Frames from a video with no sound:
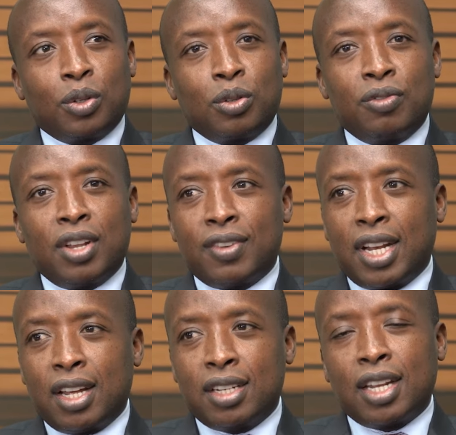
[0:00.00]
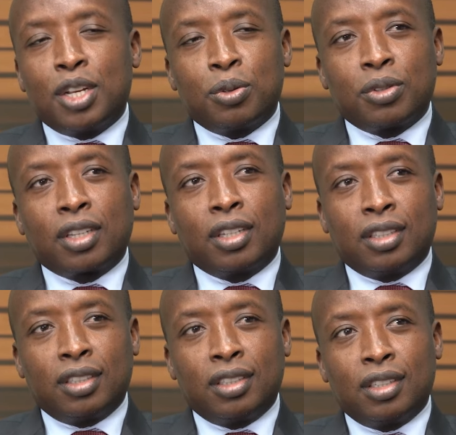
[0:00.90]
You've never learned a new skill.
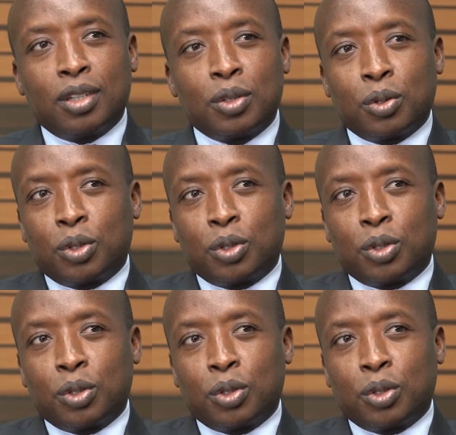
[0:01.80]
So